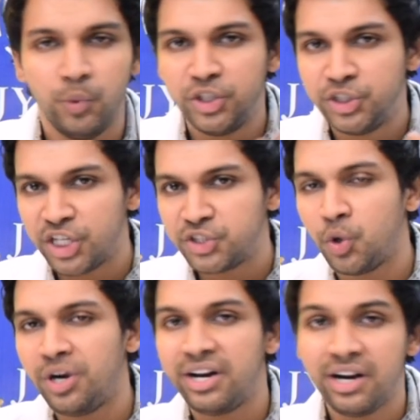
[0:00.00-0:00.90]
just
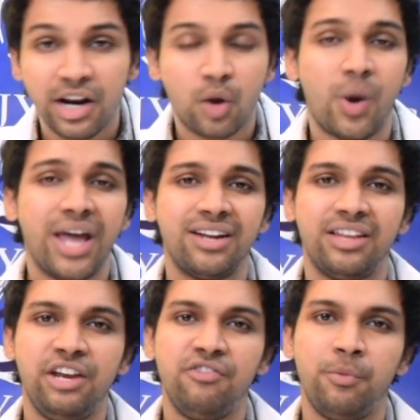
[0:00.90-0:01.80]
don't require
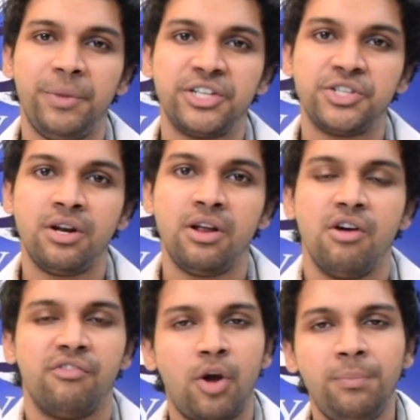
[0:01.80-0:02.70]
the information.
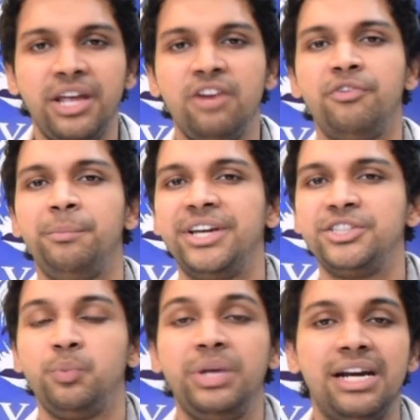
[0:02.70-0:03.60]
From the
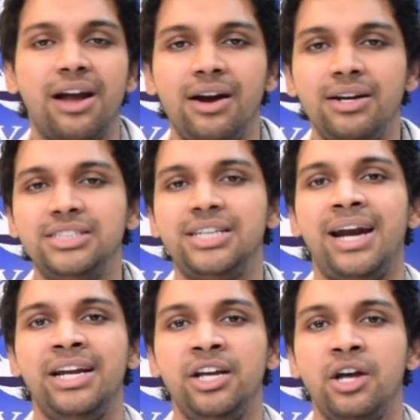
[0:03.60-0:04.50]
information, we need
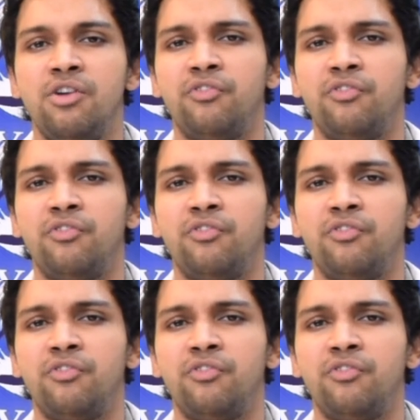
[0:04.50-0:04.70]
understanding.